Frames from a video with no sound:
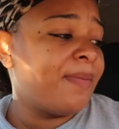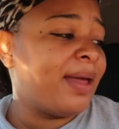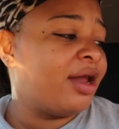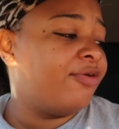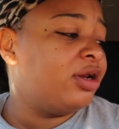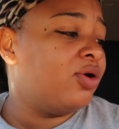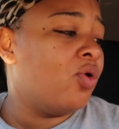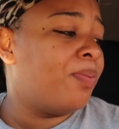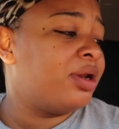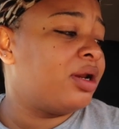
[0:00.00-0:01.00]
I'm not gonna really
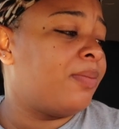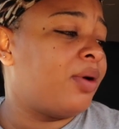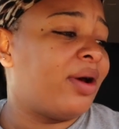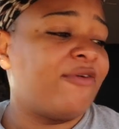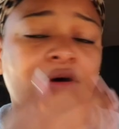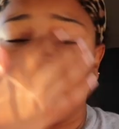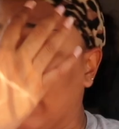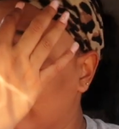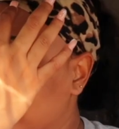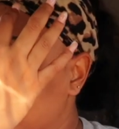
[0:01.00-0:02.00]
open it up or whatever,
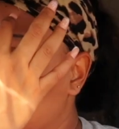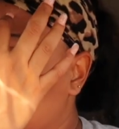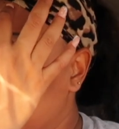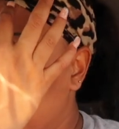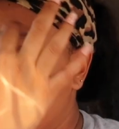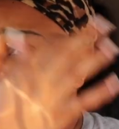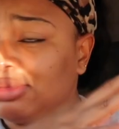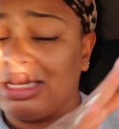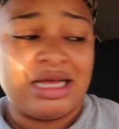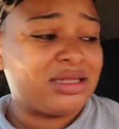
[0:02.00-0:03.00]
probably like
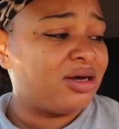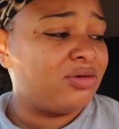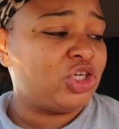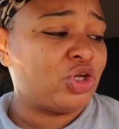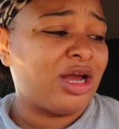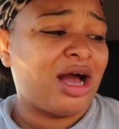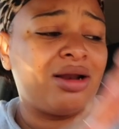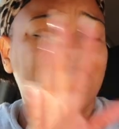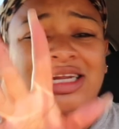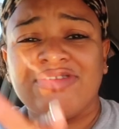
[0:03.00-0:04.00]
later I'll show
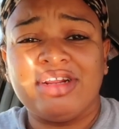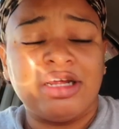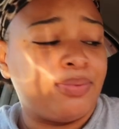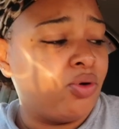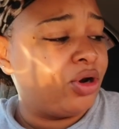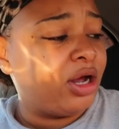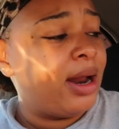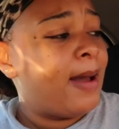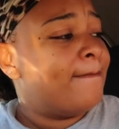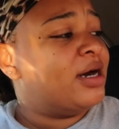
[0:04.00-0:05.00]
y'all. It ain't really important,
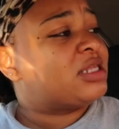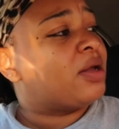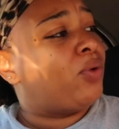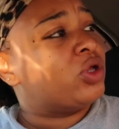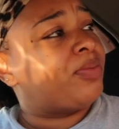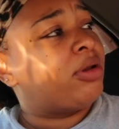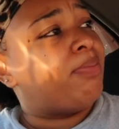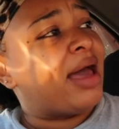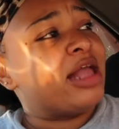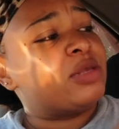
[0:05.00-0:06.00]
but it's a portable
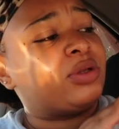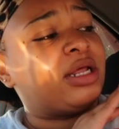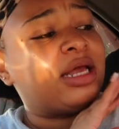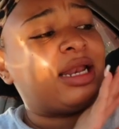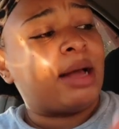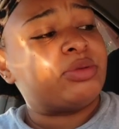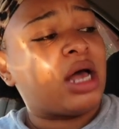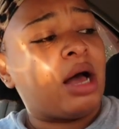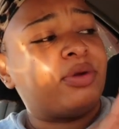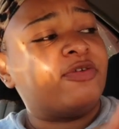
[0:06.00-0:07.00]
bag to put like your
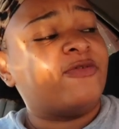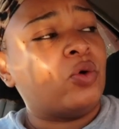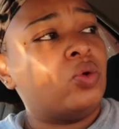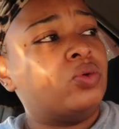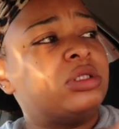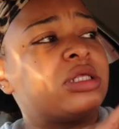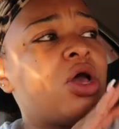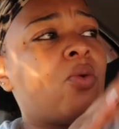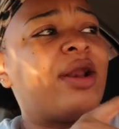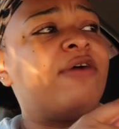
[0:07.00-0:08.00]
laptop, your phones,
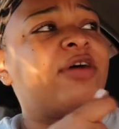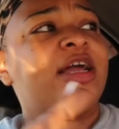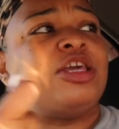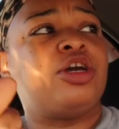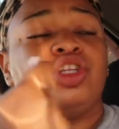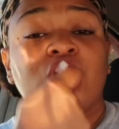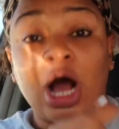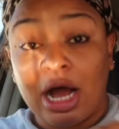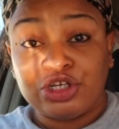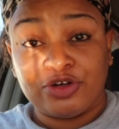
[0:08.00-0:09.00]
whatever, and you could
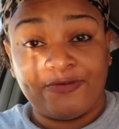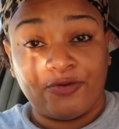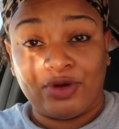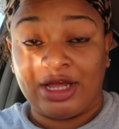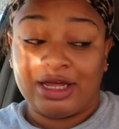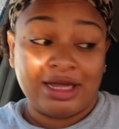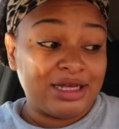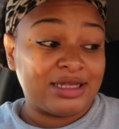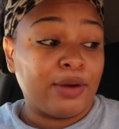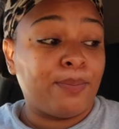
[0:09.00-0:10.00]
charge your phone in it.
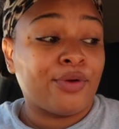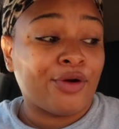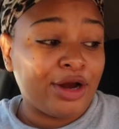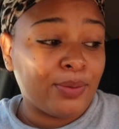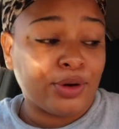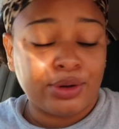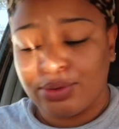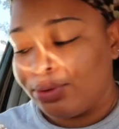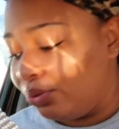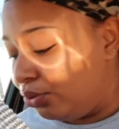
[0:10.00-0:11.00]
It's like pretty
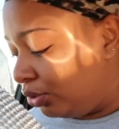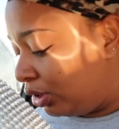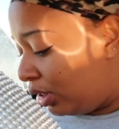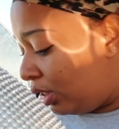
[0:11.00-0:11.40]
cool.